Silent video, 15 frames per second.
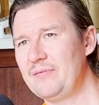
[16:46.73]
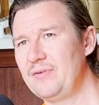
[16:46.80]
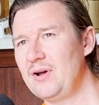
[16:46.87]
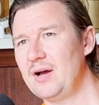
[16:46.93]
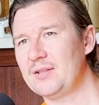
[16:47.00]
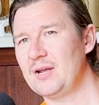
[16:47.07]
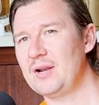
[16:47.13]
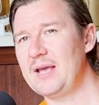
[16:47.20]

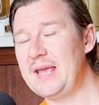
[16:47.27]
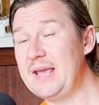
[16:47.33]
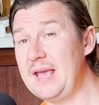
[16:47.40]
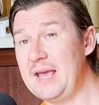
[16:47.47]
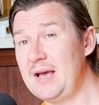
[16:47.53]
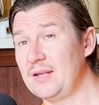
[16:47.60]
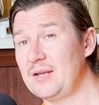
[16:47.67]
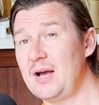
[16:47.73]
night. I don't know.
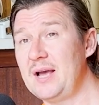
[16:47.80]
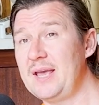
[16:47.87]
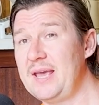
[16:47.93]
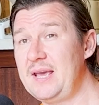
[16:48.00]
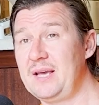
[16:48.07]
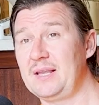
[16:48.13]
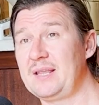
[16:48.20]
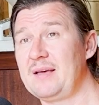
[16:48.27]
He
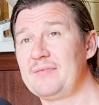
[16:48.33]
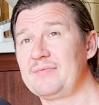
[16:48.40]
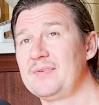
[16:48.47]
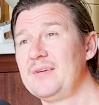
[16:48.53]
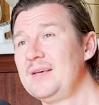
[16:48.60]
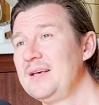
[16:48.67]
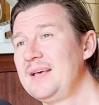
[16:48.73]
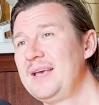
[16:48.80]

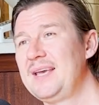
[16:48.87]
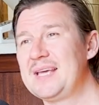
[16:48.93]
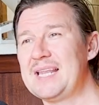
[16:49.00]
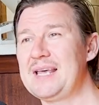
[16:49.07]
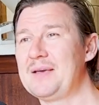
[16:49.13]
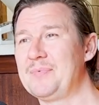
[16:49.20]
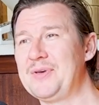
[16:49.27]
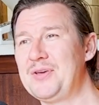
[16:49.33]

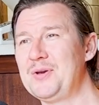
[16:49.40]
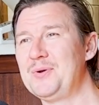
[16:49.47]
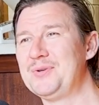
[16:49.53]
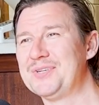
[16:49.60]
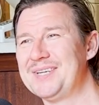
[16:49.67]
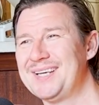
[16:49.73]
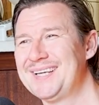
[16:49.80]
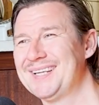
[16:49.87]
could be
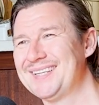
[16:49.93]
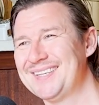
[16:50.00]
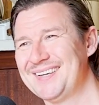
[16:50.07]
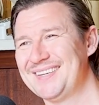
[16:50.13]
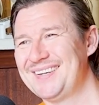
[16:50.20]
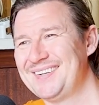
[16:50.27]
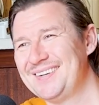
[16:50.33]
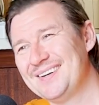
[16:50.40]
huge, and I
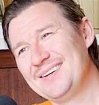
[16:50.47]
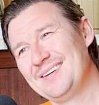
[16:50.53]
don't know.